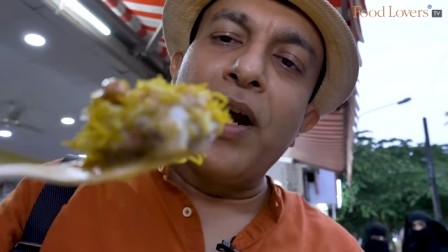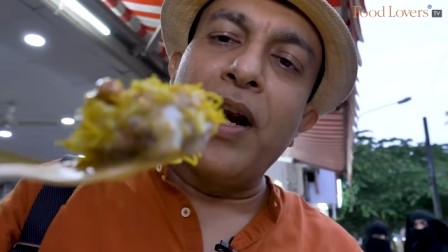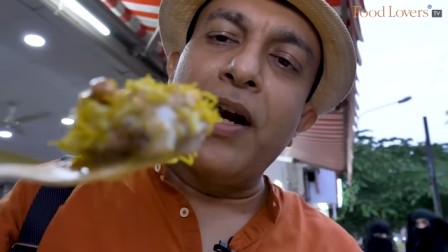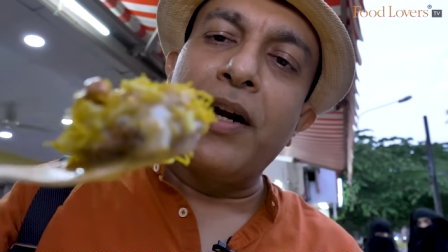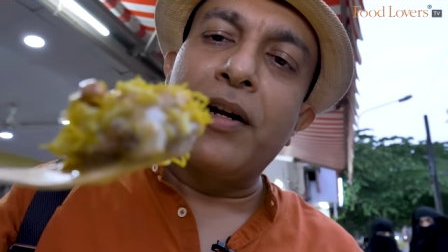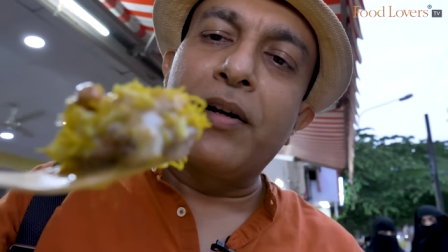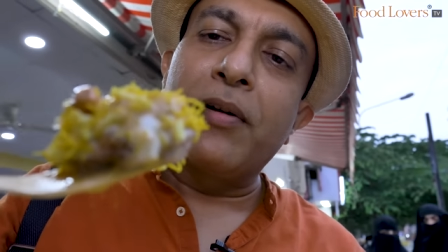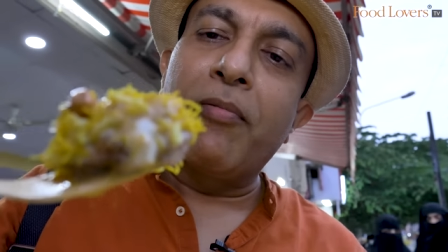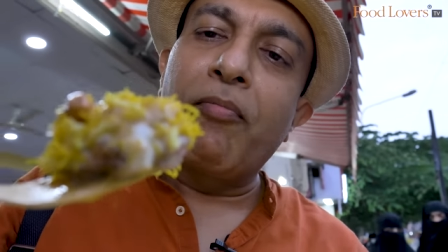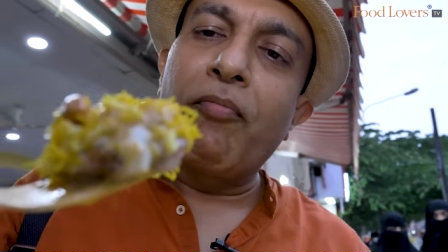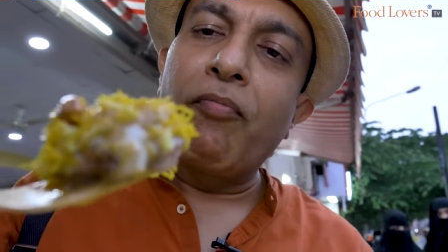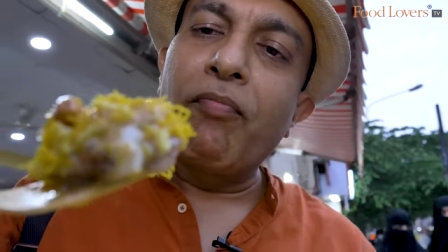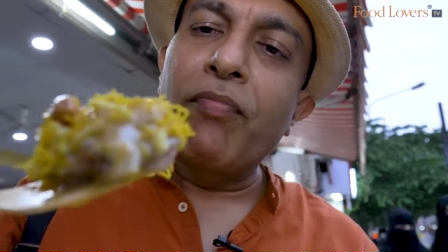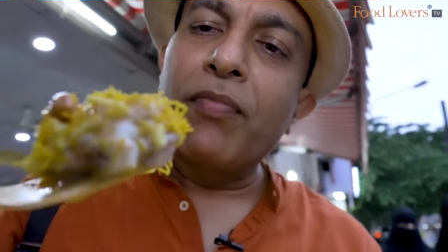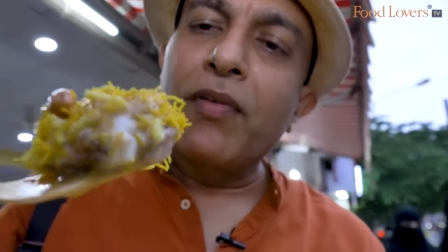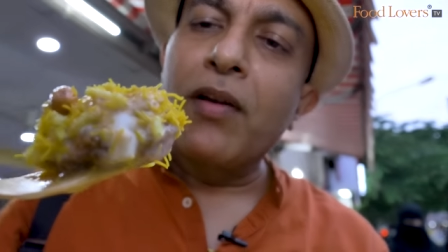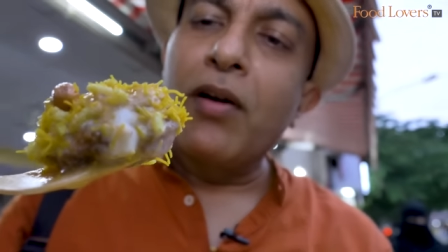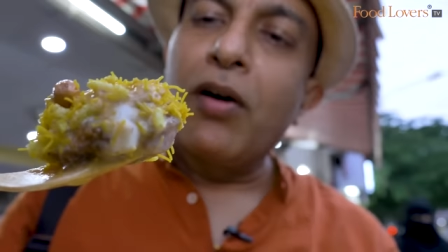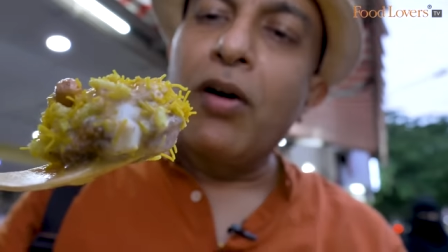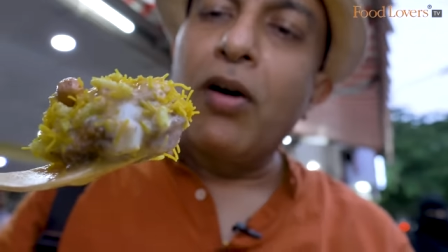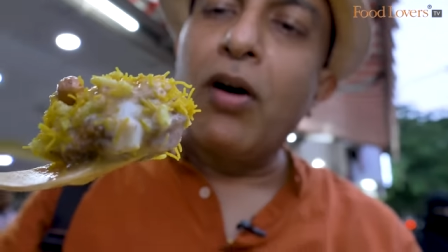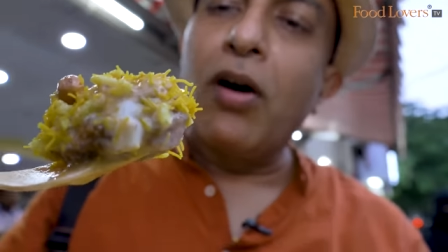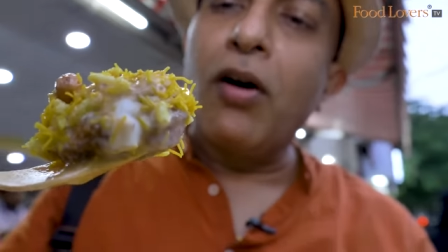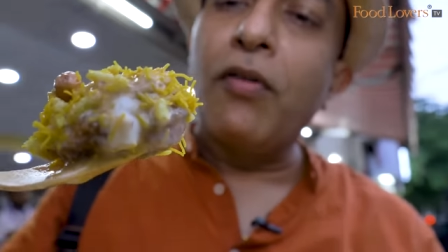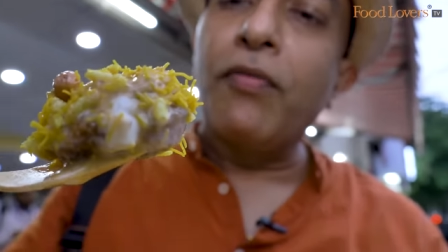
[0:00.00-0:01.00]
weight
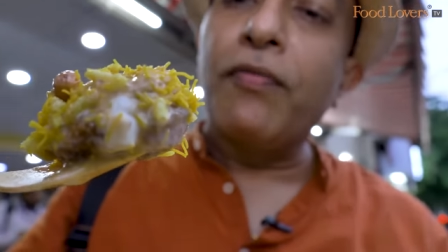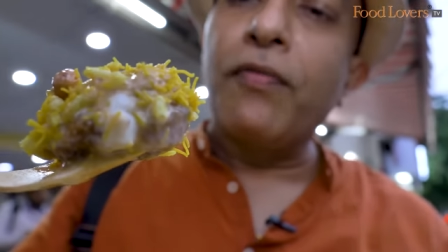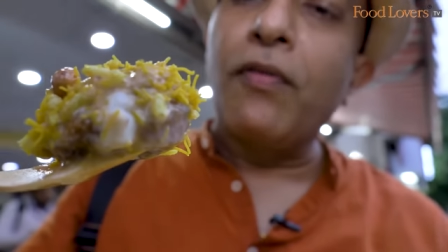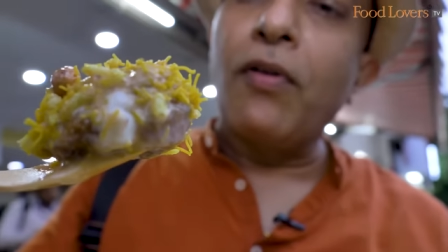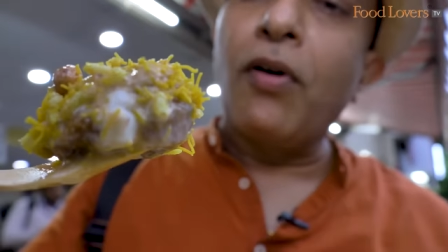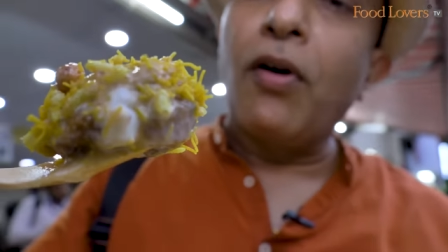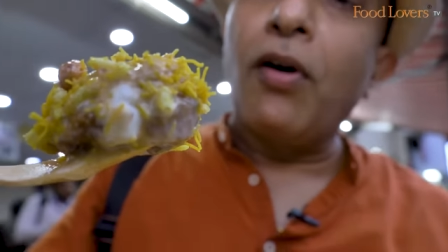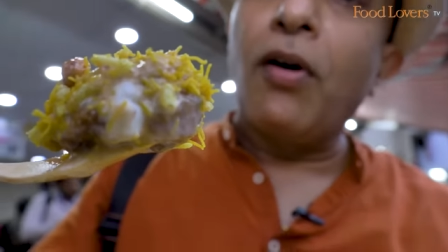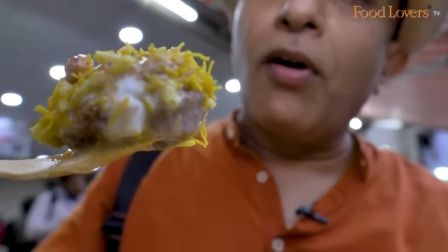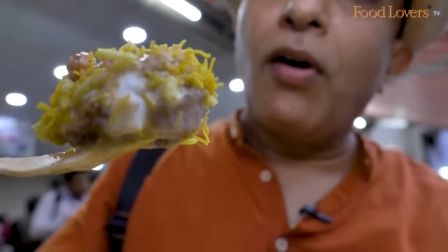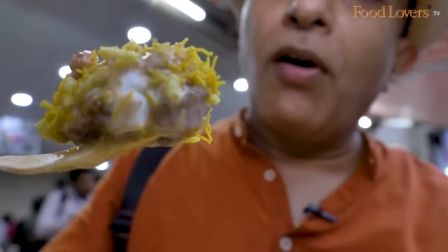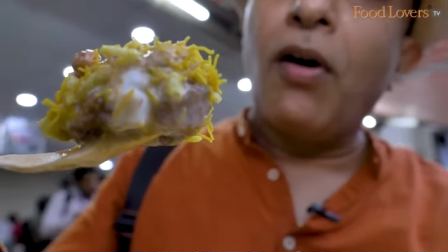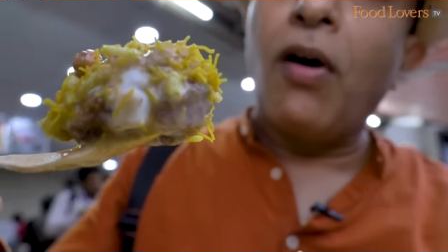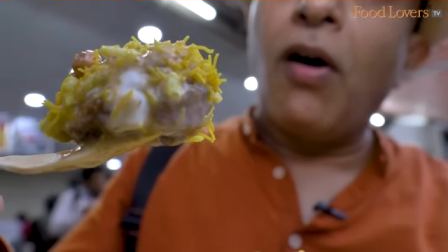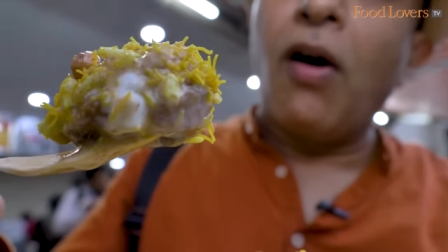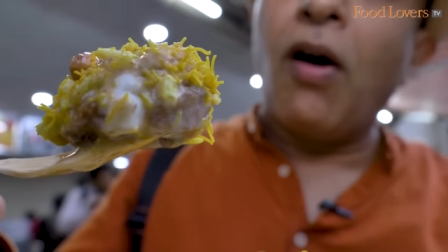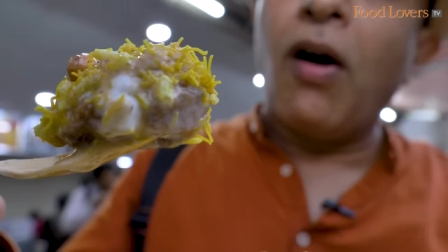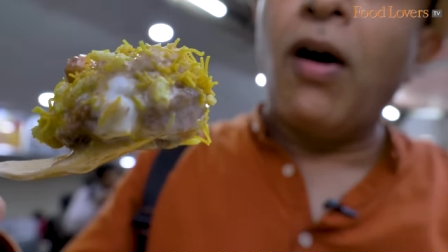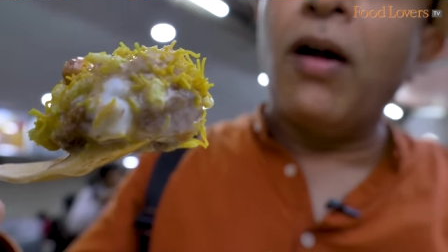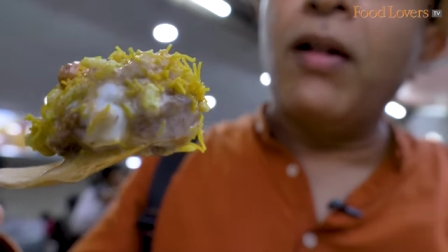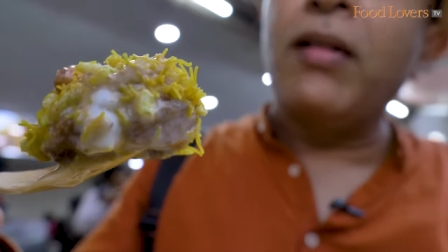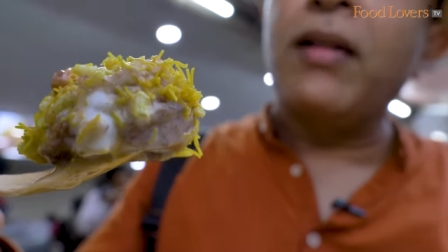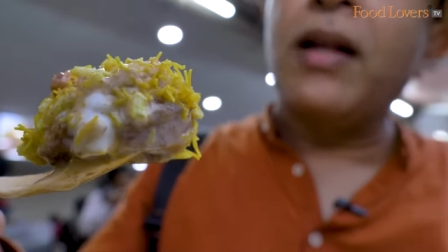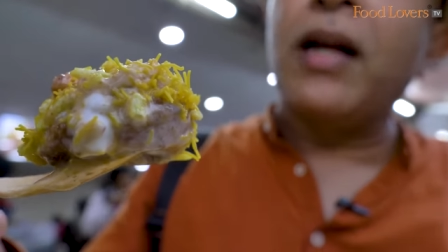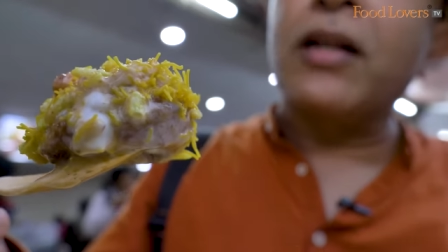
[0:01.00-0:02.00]
of
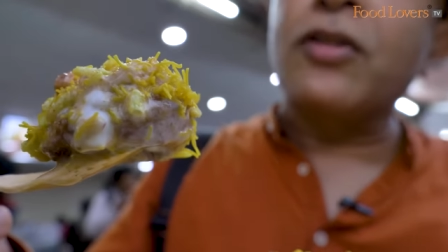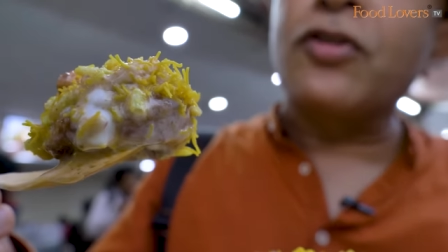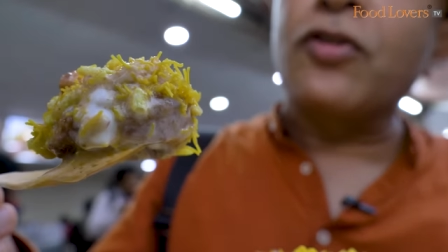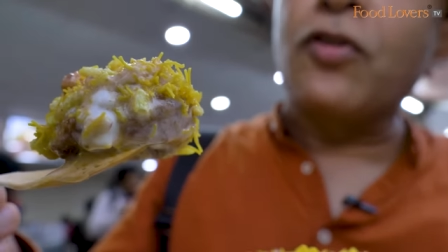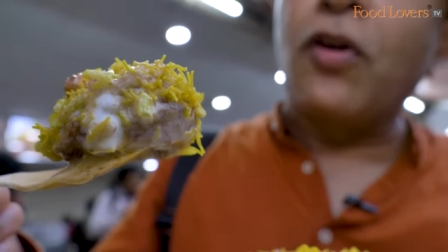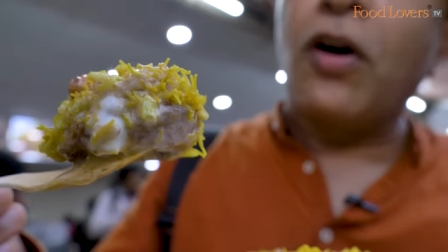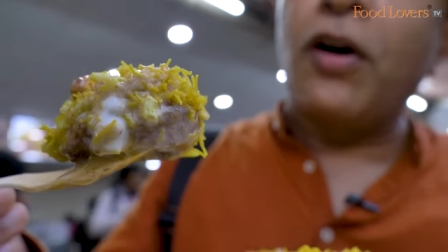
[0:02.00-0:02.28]
all that's